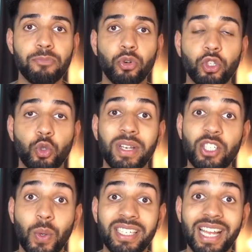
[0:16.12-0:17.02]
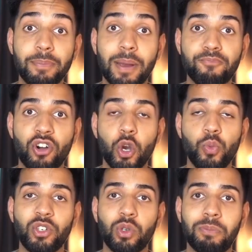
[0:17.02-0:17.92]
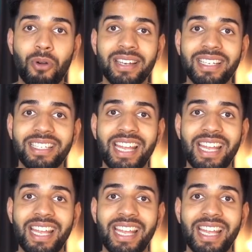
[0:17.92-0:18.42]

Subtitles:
bought the 2020 iPad Pro, which was branded